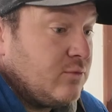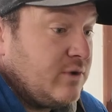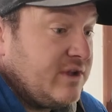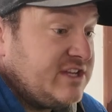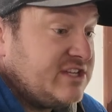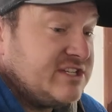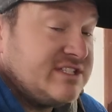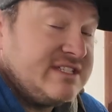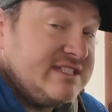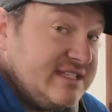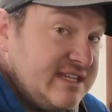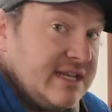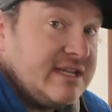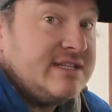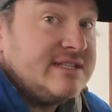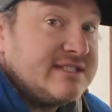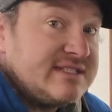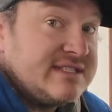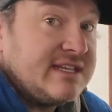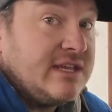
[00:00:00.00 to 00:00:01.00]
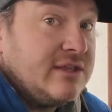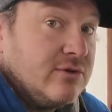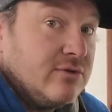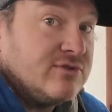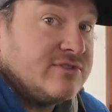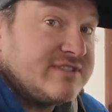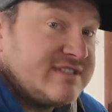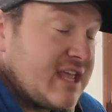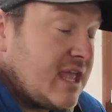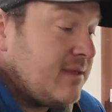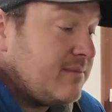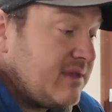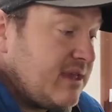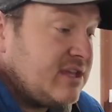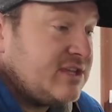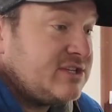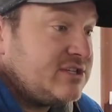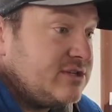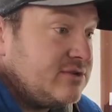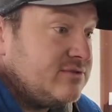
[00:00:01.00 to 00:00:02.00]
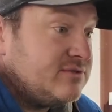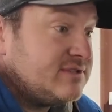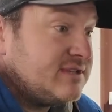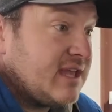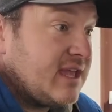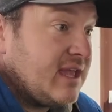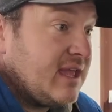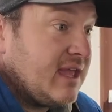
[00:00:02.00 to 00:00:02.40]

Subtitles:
we just didn't see those same issues,